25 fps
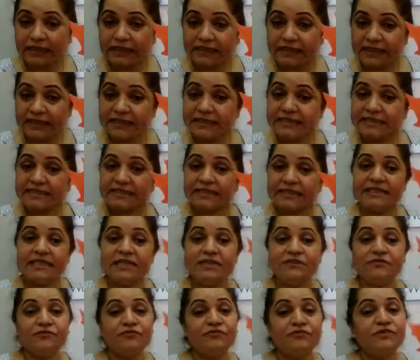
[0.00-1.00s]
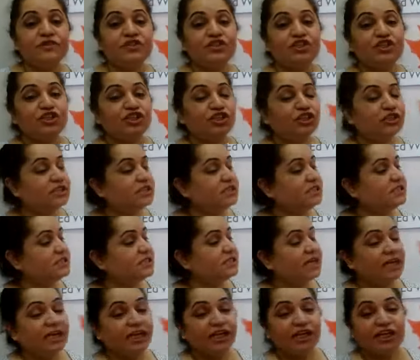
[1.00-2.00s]
this leaf
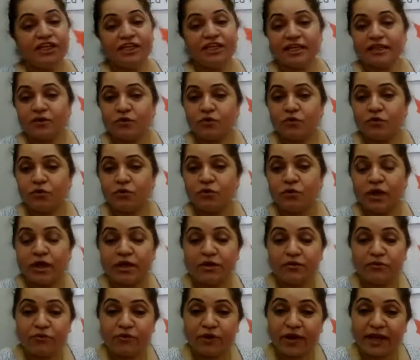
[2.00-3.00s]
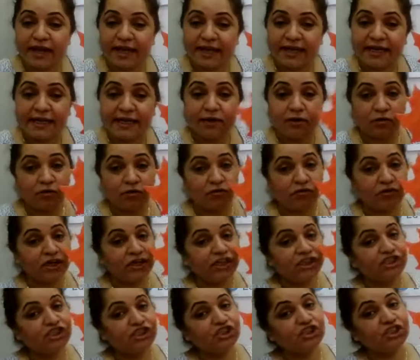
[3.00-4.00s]
turns yellow and red and
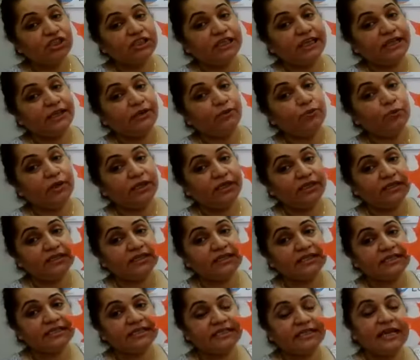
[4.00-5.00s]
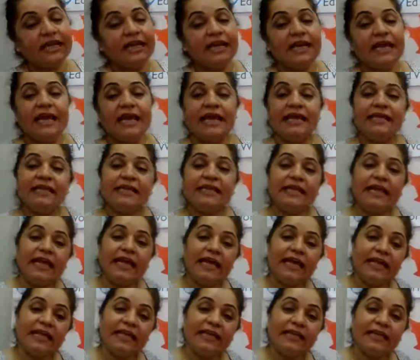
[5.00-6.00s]
orange in winters. And
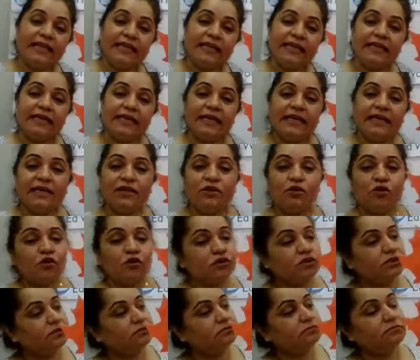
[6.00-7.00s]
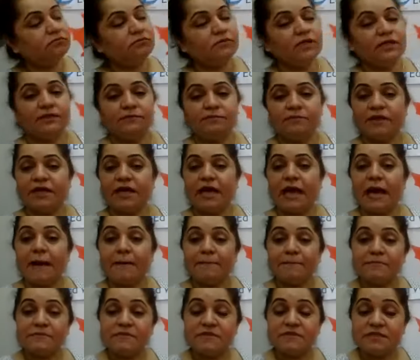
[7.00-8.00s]
then in autumn, it
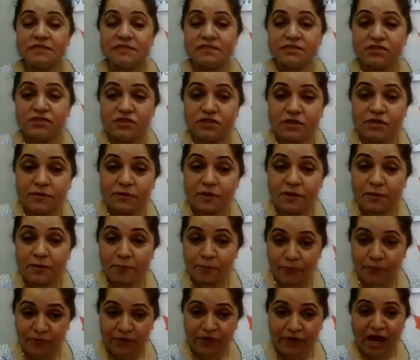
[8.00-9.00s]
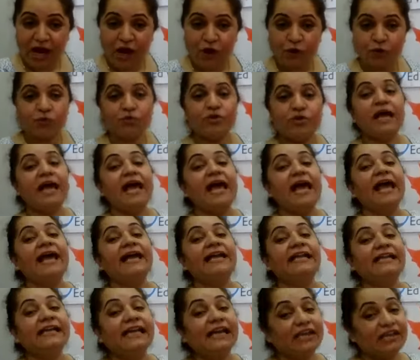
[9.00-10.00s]
becomes brown
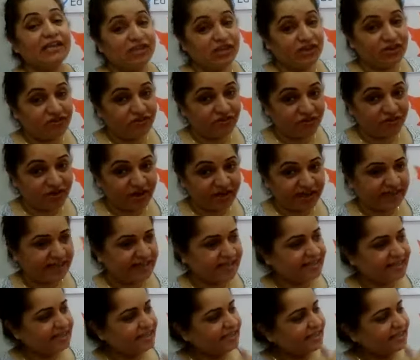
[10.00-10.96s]
and get dried.